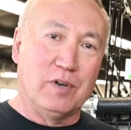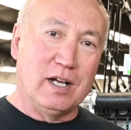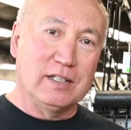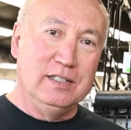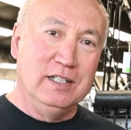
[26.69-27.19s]

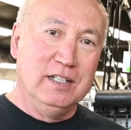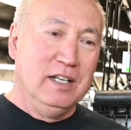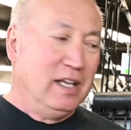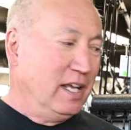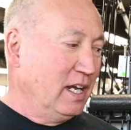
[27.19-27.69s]
Rockland,
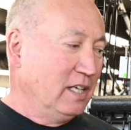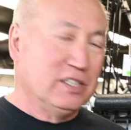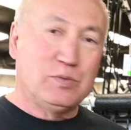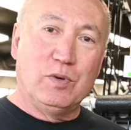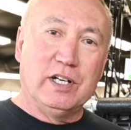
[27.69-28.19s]
and I
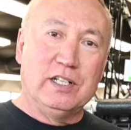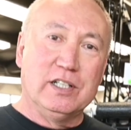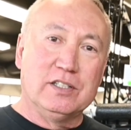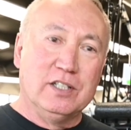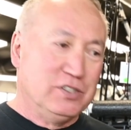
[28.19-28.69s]
just wanted
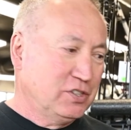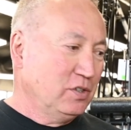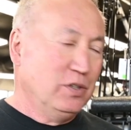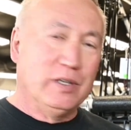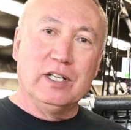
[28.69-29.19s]
to show
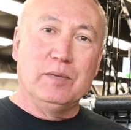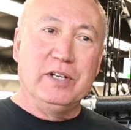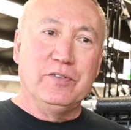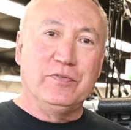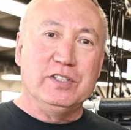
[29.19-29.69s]
you a little
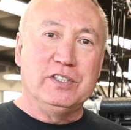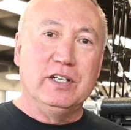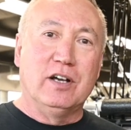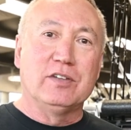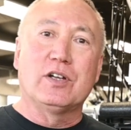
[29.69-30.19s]
bit of
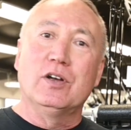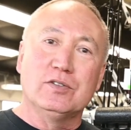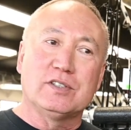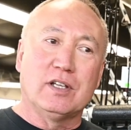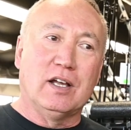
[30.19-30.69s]
fishing on the
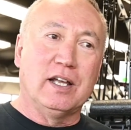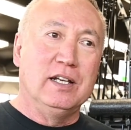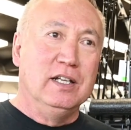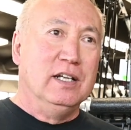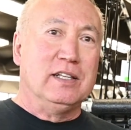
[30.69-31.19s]
coastline
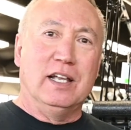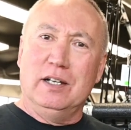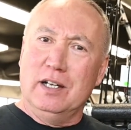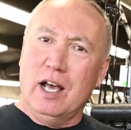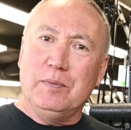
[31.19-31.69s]

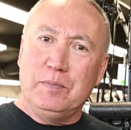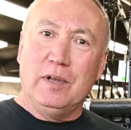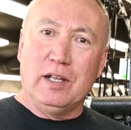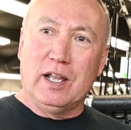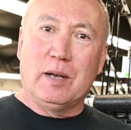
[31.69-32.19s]
that not
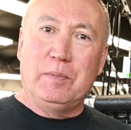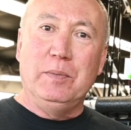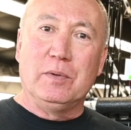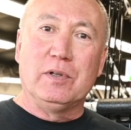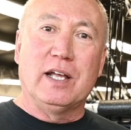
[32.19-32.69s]
a lot of
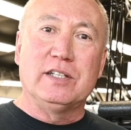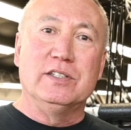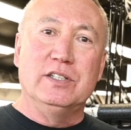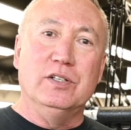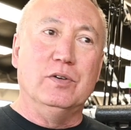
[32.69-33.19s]
people like to
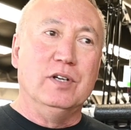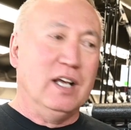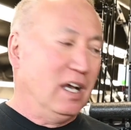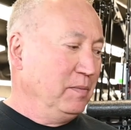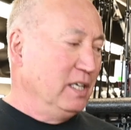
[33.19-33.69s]
do.
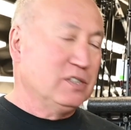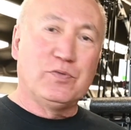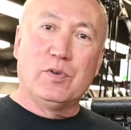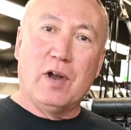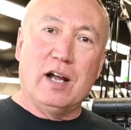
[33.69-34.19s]
I mean, it's
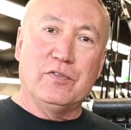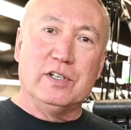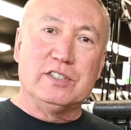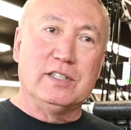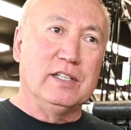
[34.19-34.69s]
for
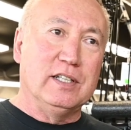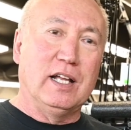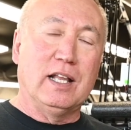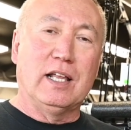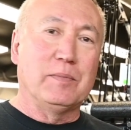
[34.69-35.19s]
rockfish, and the thing
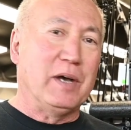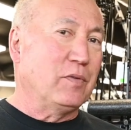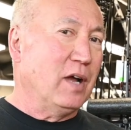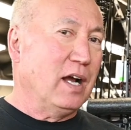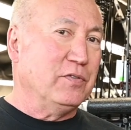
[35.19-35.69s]
I like about
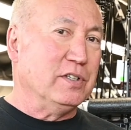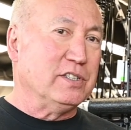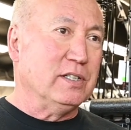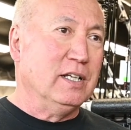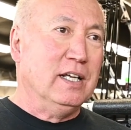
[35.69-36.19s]
rock
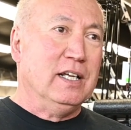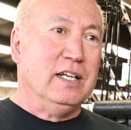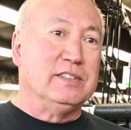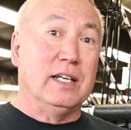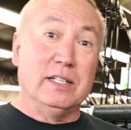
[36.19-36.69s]
fishing
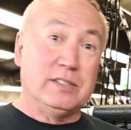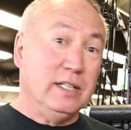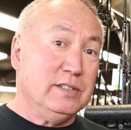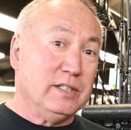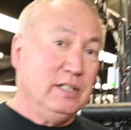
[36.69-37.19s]
is that it's
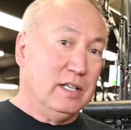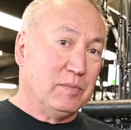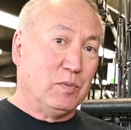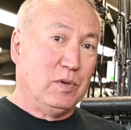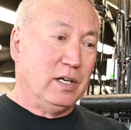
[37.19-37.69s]
easy,
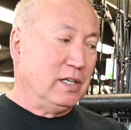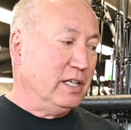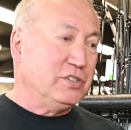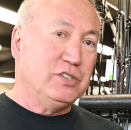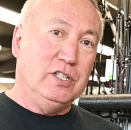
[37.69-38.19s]
number one,
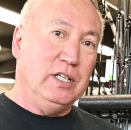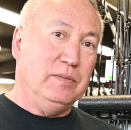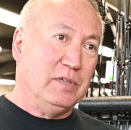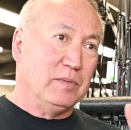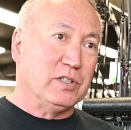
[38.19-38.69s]
it's
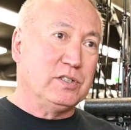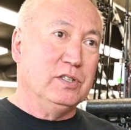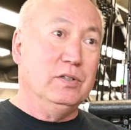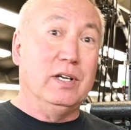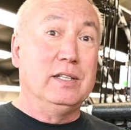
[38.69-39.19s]
cheap, number
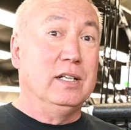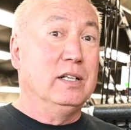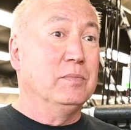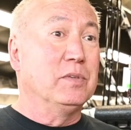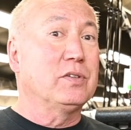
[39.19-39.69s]
two, and then
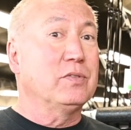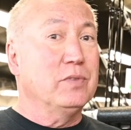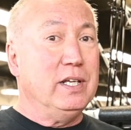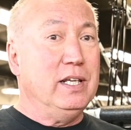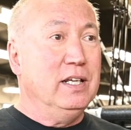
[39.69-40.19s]
number
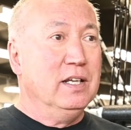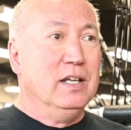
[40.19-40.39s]
three,